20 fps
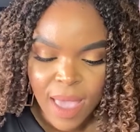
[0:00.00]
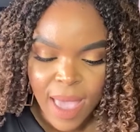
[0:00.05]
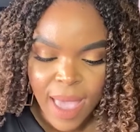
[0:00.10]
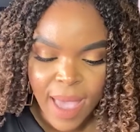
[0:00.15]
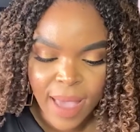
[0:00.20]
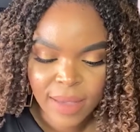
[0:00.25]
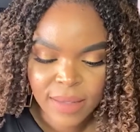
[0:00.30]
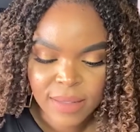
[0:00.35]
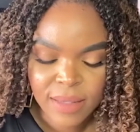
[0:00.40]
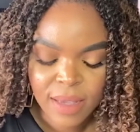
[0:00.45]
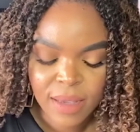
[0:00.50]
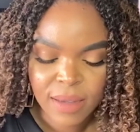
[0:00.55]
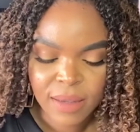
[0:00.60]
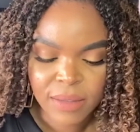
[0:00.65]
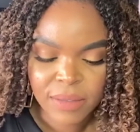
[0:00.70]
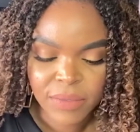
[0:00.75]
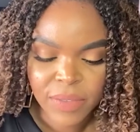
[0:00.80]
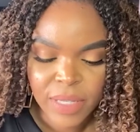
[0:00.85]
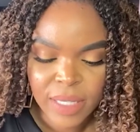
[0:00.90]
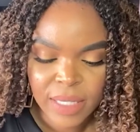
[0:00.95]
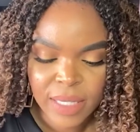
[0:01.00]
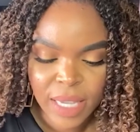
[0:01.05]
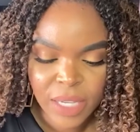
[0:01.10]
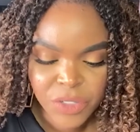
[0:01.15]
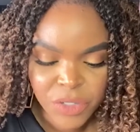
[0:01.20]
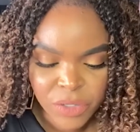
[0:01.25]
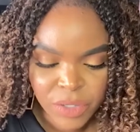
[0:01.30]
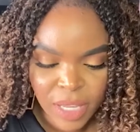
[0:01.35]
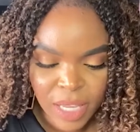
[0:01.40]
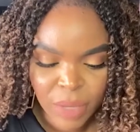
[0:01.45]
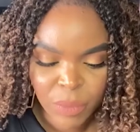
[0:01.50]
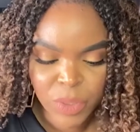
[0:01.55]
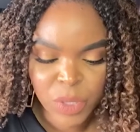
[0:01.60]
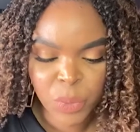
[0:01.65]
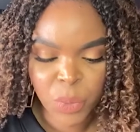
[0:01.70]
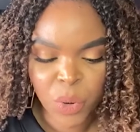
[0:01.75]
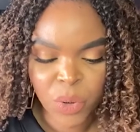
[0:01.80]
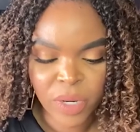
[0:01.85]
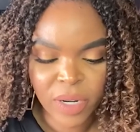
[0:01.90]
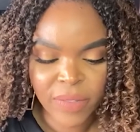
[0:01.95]
As of yesterday, it was
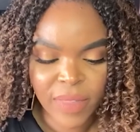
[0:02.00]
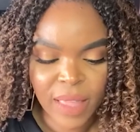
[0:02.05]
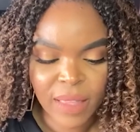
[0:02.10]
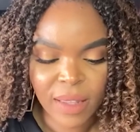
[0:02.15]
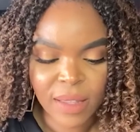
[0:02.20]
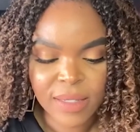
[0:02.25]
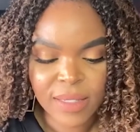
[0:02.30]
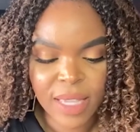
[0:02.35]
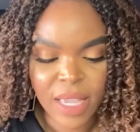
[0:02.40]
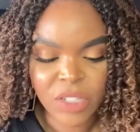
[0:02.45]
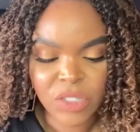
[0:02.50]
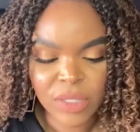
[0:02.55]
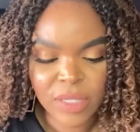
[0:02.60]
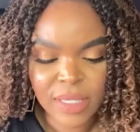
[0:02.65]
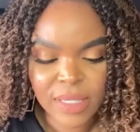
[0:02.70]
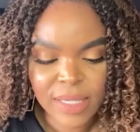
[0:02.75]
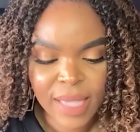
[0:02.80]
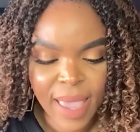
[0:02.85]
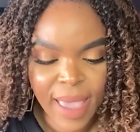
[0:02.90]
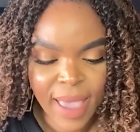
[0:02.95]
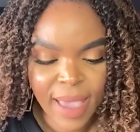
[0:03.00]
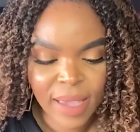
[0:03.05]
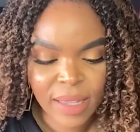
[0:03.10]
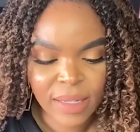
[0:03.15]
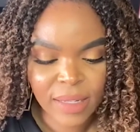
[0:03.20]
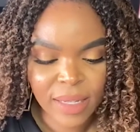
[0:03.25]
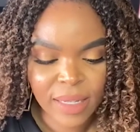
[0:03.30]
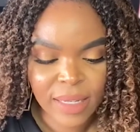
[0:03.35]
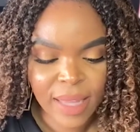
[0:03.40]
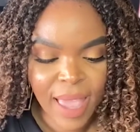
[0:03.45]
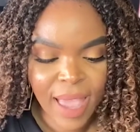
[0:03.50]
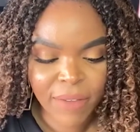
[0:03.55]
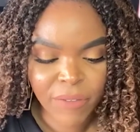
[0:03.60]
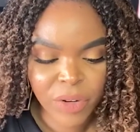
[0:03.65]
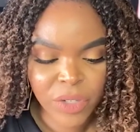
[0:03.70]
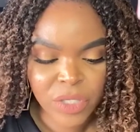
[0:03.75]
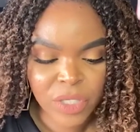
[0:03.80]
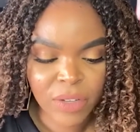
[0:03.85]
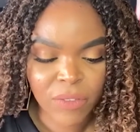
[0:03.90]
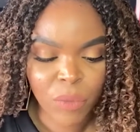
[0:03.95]
reported that Los Angeles had an
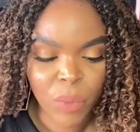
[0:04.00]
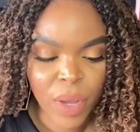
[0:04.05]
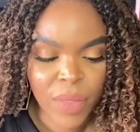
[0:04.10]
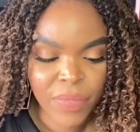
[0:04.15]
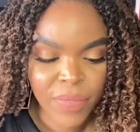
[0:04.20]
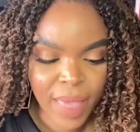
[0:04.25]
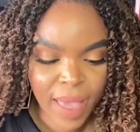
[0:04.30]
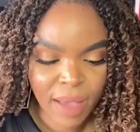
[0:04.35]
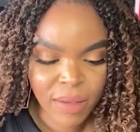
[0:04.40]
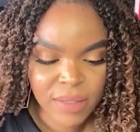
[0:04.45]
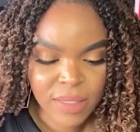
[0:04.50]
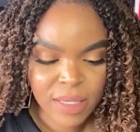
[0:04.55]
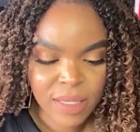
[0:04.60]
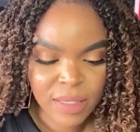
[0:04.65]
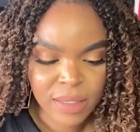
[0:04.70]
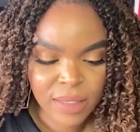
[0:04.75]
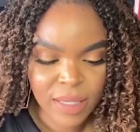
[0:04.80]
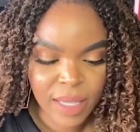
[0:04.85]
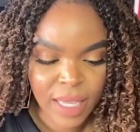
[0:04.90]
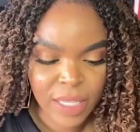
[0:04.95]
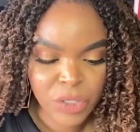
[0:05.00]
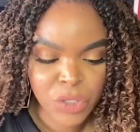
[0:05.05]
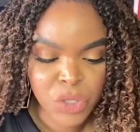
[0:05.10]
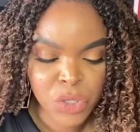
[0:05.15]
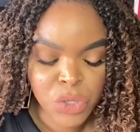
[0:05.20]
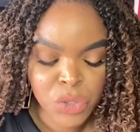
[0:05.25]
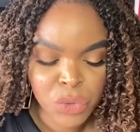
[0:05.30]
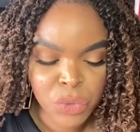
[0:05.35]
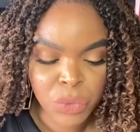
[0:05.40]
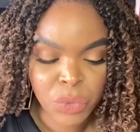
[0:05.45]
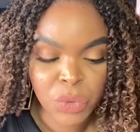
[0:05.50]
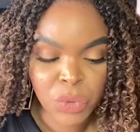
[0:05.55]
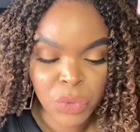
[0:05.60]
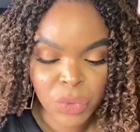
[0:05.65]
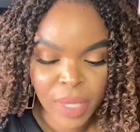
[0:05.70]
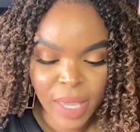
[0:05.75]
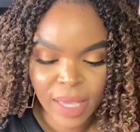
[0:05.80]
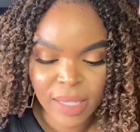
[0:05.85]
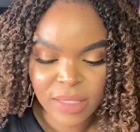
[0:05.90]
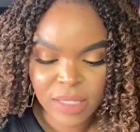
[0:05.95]
average of 1,002 new
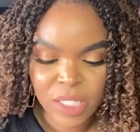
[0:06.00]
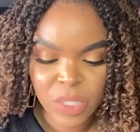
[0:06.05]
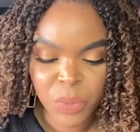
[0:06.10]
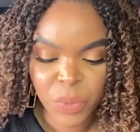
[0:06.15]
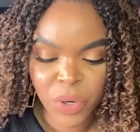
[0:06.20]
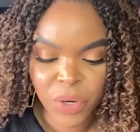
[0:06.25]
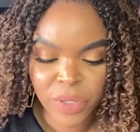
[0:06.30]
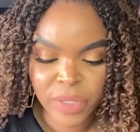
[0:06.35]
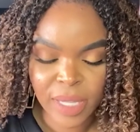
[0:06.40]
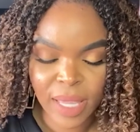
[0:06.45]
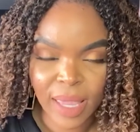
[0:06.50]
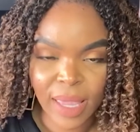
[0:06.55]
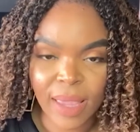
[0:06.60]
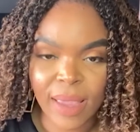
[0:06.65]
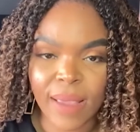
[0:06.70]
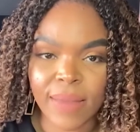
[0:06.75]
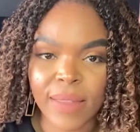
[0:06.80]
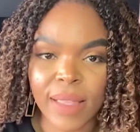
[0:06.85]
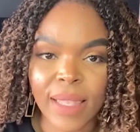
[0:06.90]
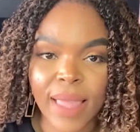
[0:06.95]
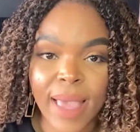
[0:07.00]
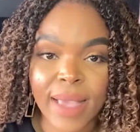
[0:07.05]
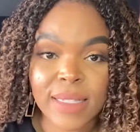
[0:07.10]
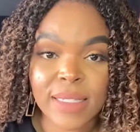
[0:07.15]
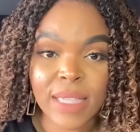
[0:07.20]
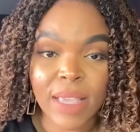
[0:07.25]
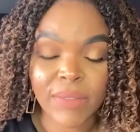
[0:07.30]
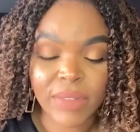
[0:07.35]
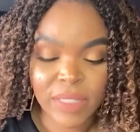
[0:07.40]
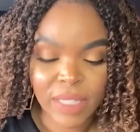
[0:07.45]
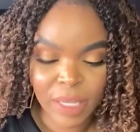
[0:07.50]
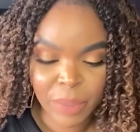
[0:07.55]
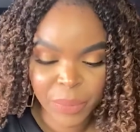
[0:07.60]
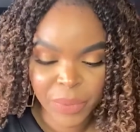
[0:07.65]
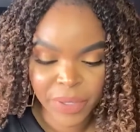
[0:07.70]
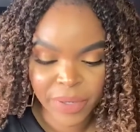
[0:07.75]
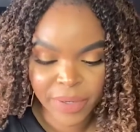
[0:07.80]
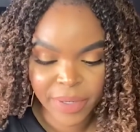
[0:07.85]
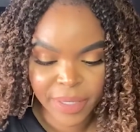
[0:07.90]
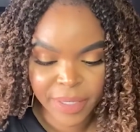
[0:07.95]
cases per day in the last 7-day
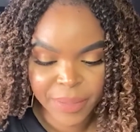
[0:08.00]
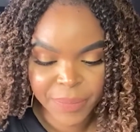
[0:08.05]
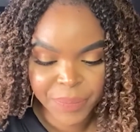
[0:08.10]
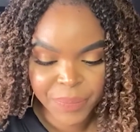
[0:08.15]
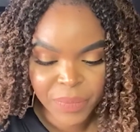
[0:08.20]
period.